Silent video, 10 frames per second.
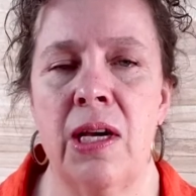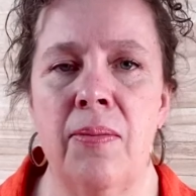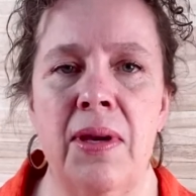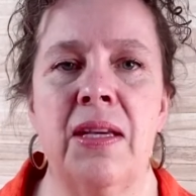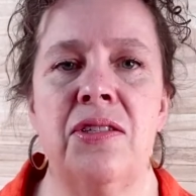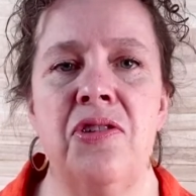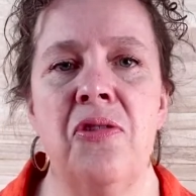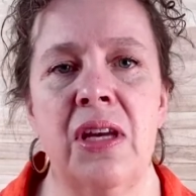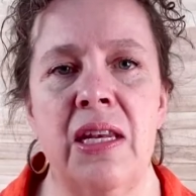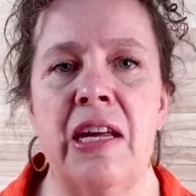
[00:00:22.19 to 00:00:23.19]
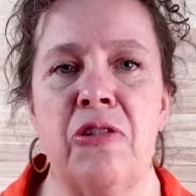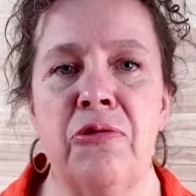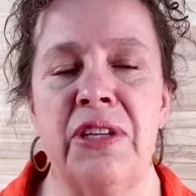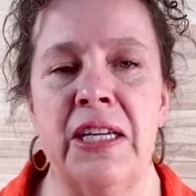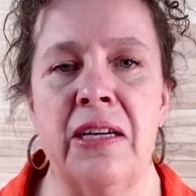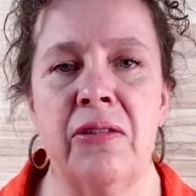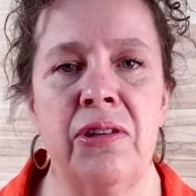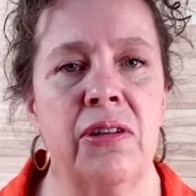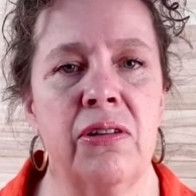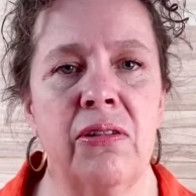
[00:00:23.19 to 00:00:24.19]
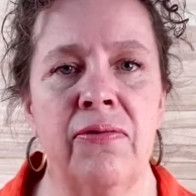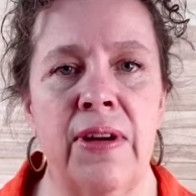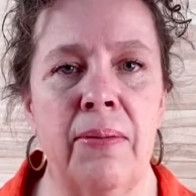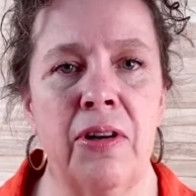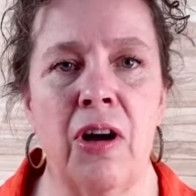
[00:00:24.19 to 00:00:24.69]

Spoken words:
because you can narrow down your fabric